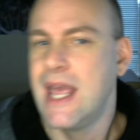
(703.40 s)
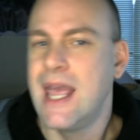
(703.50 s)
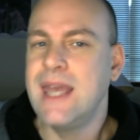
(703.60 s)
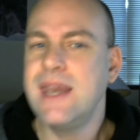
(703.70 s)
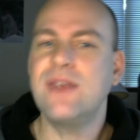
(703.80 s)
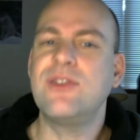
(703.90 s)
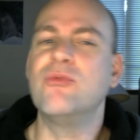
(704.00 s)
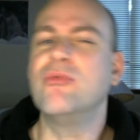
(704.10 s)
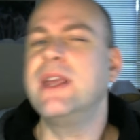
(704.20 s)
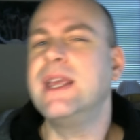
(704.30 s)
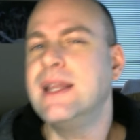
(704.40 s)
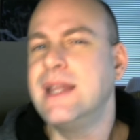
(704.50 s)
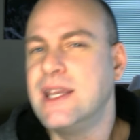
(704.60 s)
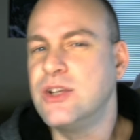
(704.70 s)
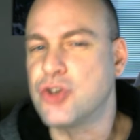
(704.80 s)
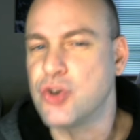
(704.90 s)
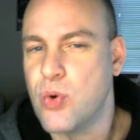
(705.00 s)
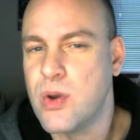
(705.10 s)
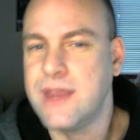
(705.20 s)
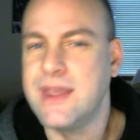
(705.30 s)
and he doesn't really
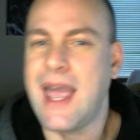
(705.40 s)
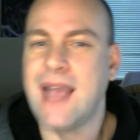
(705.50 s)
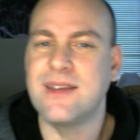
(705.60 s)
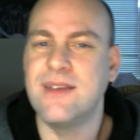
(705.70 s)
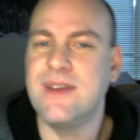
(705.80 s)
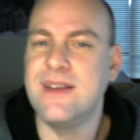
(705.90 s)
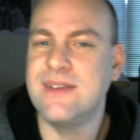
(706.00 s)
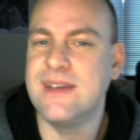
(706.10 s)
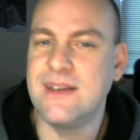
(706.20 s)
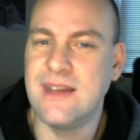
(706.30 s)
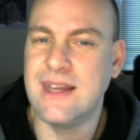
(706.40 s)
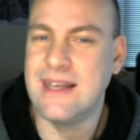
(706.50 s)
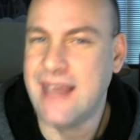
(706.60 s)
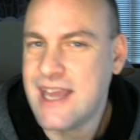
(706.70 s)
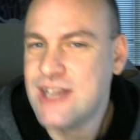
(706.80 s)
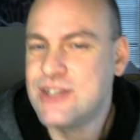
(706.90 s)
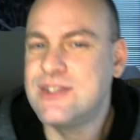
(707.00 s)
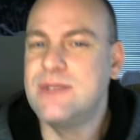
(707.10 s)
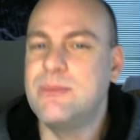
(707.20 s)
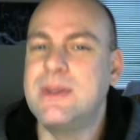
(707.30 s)
enjoy the activities he engages
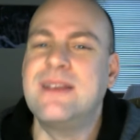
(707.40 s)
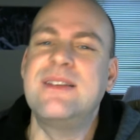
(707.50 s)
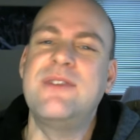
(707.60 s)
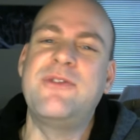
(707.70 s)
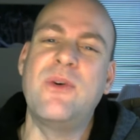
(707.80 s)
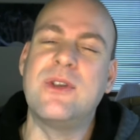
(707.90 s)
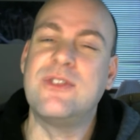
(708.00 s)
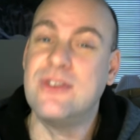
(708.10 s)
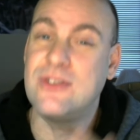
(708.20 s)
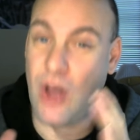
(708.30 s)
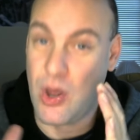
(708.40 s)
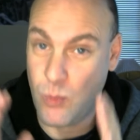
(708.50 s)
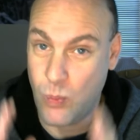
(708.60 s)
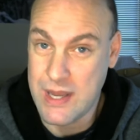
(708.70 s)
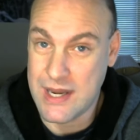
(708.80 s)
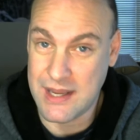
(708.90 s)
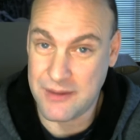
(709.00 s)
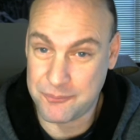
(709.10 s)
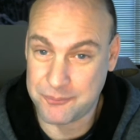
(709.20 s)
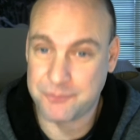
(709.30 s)
in because he focuses on
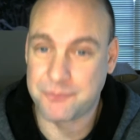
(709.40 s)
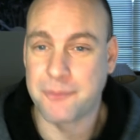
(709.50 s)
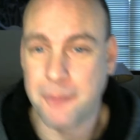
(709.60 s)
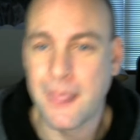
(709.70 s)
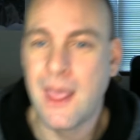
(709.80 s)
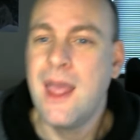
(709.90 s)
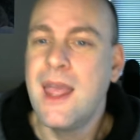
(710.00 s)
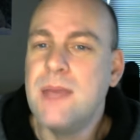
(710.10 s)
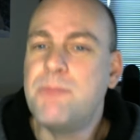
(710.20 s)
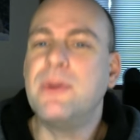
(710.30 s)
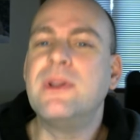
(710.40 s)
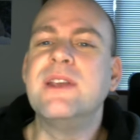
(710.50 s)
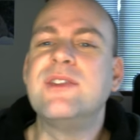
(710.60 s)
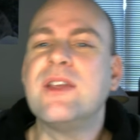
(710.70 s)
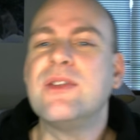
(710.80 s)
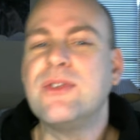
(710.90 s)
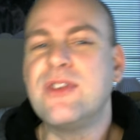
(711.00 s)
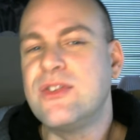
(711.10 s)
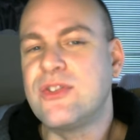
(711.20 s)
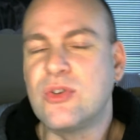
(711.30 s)
winning. He bullies others
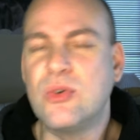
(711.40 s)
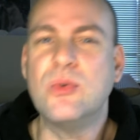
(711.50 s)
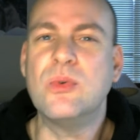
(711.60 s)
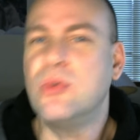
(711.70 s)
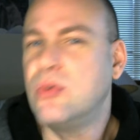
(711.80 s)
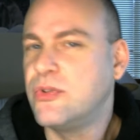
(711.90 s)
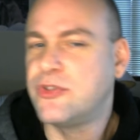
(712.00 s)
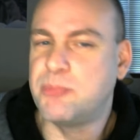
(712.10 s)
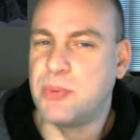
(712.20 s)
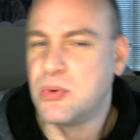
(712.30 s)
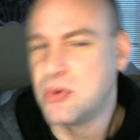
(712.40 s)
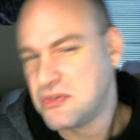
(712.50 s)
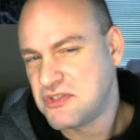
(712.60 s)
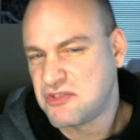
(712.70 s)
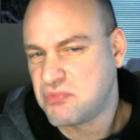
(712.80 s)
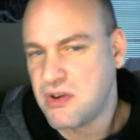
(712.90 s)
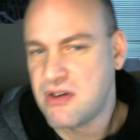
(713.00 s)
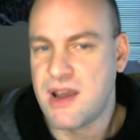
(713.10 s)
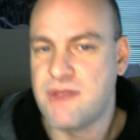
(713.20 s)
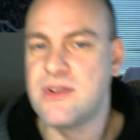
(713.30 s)
in school, sports,
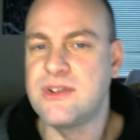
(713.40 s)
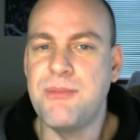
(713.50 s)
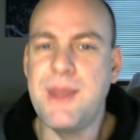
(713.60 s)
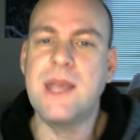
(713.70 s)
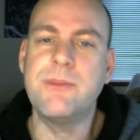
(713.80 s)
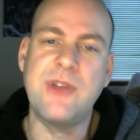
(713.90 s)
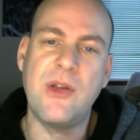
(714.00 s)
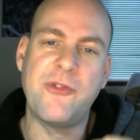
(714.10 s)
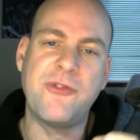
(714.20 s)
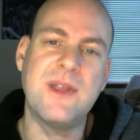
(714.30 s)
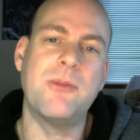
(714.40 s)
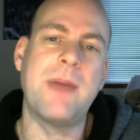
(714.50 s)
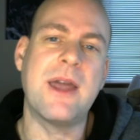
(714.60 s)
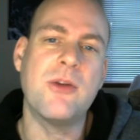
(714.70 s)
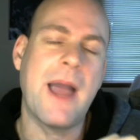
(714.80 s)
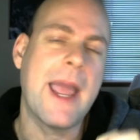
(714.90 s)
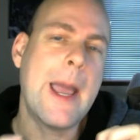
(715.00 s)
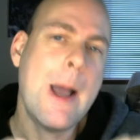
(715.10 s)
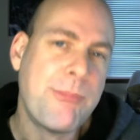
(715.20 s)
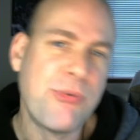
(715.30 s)
wherever, to make himself feel better by
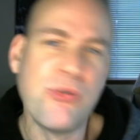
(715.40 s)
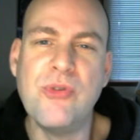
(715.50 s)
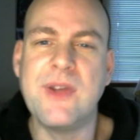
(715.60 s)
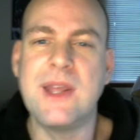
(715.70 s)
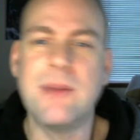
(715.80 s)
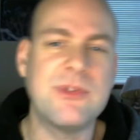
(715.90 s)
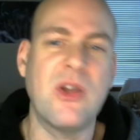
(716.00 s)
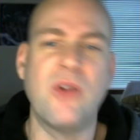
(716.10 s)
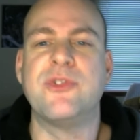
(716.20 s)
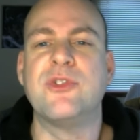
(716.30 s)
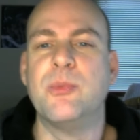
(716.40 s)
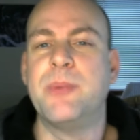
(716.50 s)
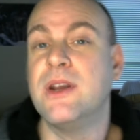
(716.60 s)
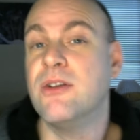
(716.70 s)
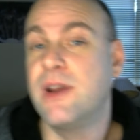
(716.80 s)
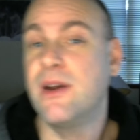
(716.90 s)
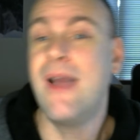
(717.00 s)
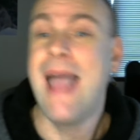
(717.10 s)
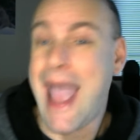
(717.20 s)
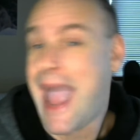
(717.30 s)
proving himself superior
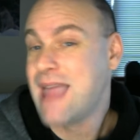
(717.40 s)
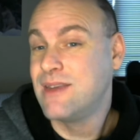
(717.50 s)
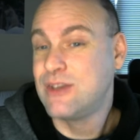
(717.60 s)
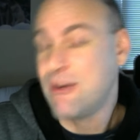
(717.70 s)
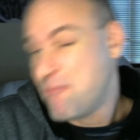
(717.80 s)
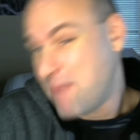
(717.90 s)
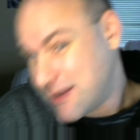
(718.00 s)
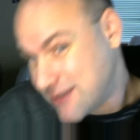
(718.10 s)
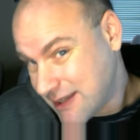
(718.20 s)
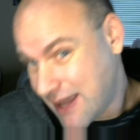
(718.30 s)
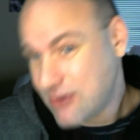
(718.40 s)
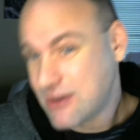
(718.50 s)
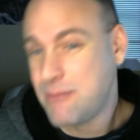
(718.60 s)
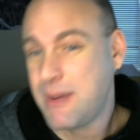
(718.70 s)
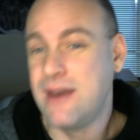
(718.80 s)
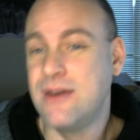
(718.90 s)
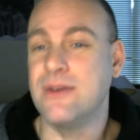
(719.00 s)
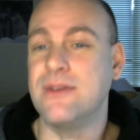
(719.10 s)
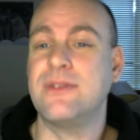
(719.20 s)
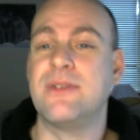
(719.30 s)
and to muscle out
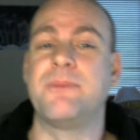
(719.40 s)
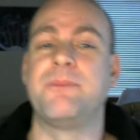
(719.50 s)
competitors.